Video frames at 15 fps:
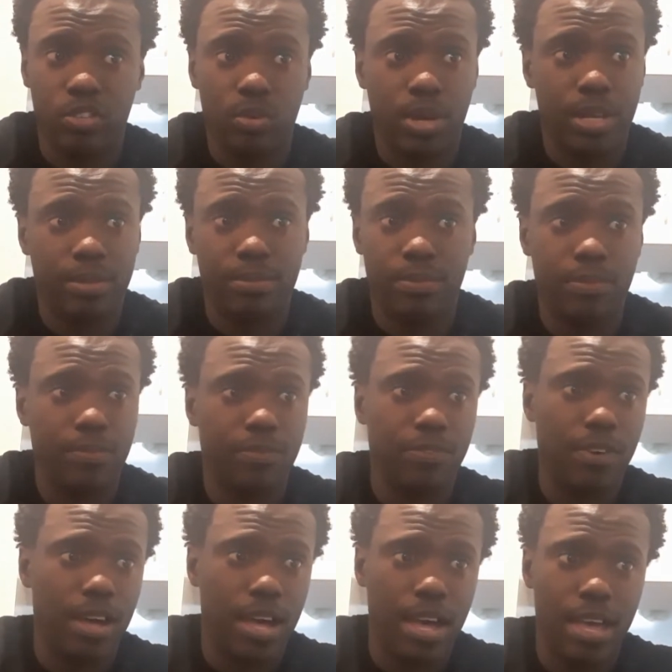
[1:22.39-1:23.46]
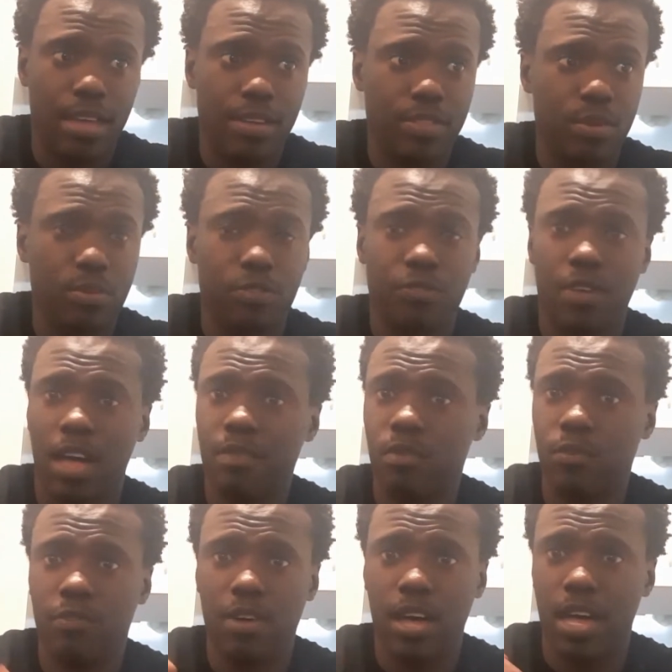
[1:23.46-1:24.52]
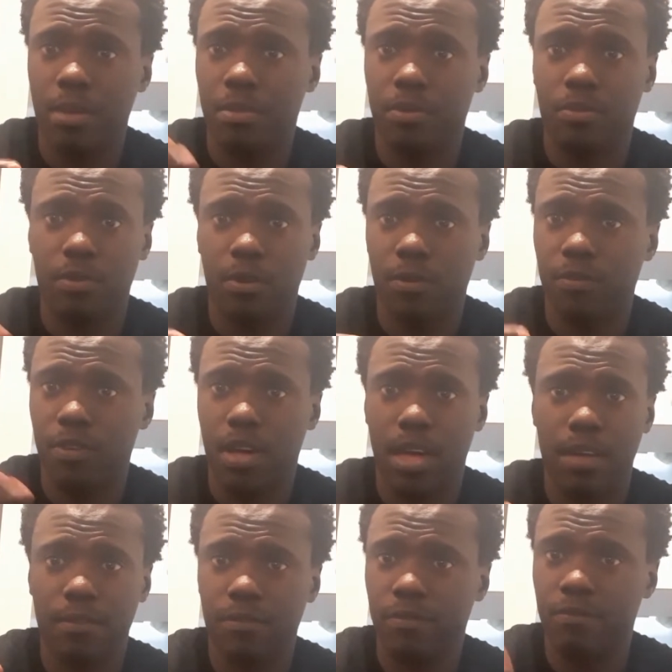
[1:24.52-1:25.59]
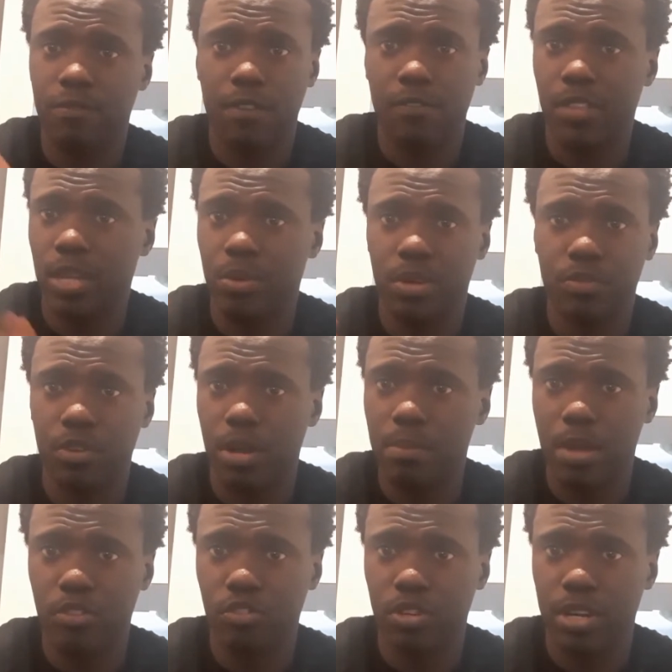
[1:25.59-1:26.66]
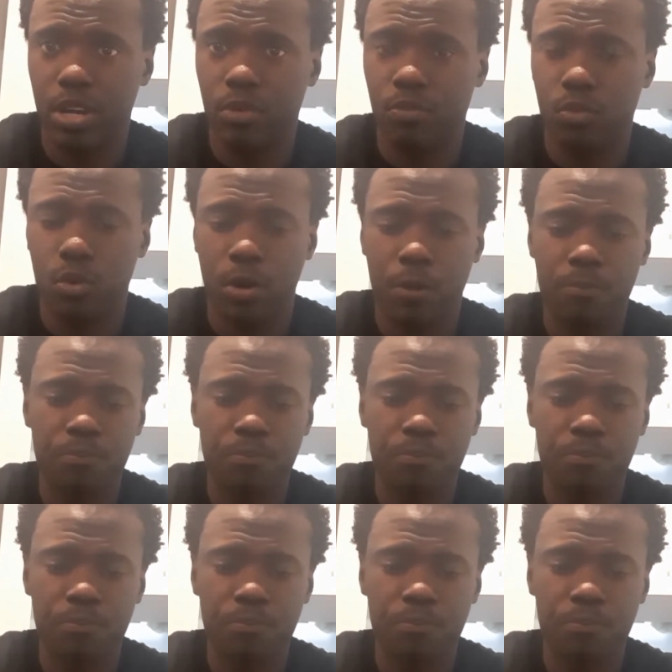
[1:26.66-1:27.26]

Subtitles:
So I had I think it was 505 or 515, whatever I measured it out for.